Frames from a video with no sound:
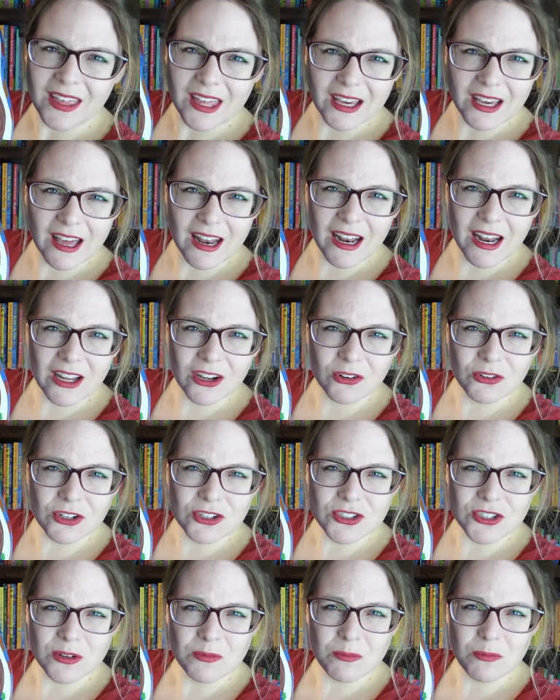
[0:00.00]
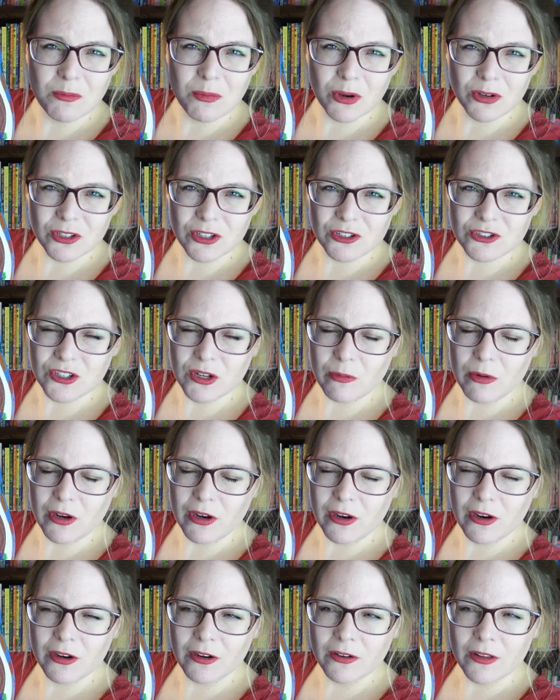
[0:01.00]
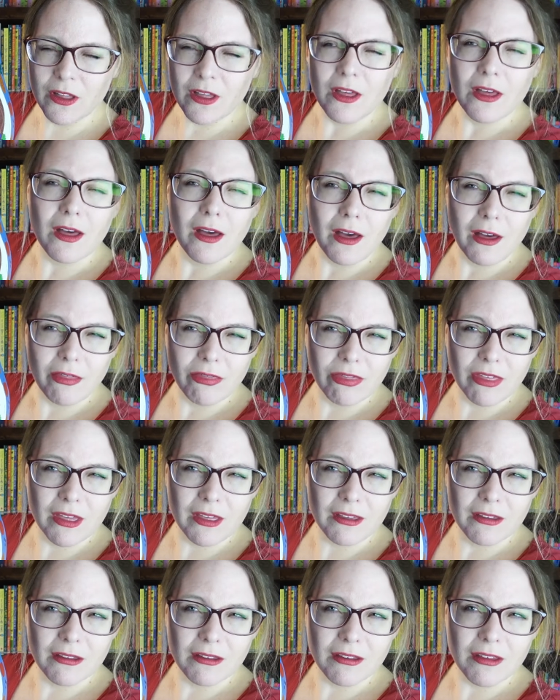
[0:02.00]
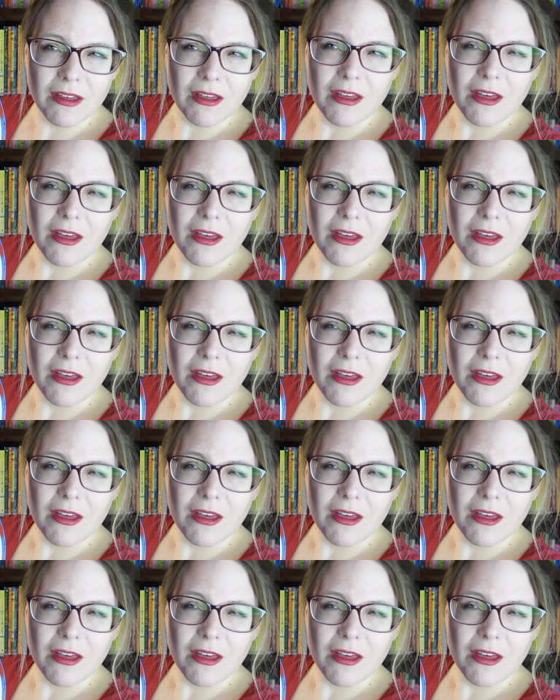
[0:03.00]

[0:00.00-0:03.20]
I got it on Christian Book Distributor, I think.